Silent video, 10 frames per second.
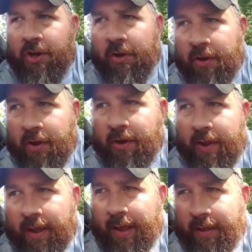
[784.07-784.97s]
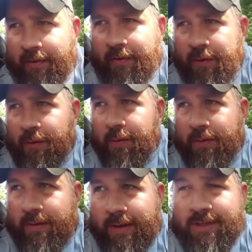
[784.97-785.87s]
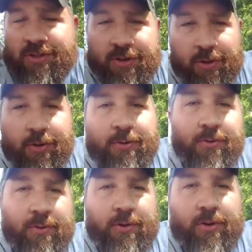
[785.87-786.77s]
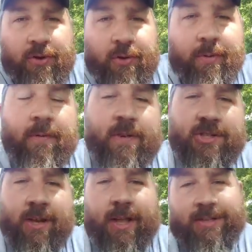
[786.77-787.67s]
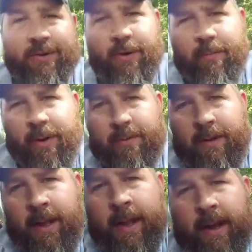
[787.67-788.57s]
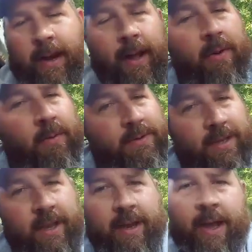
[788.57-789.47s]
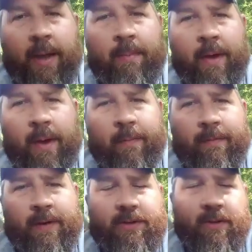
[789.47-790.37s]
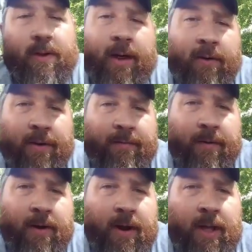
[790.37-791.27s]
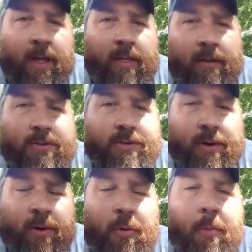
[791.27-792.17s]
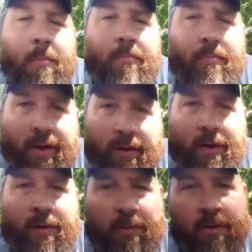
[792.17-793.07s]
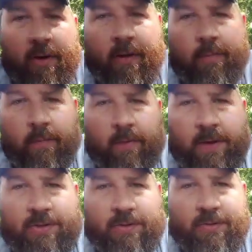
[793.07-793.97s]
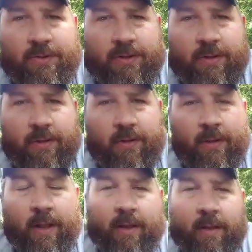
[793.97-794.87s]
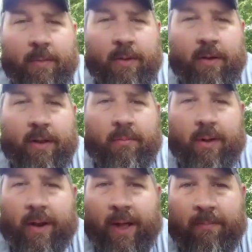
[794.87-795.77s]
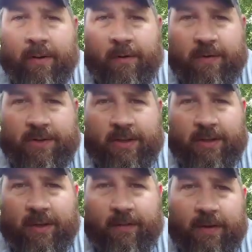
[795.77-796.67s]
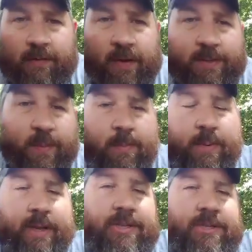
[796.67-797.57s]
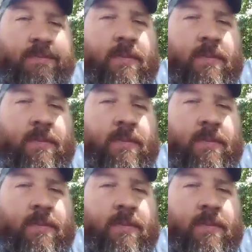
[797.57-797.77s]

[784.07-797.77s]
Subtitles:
on how to install your bow fishing lights on your boat. Now, once again, I am not a professional. However, there's no better community of professionals than the community of Bloodline Bowfishing TV's Facebook page.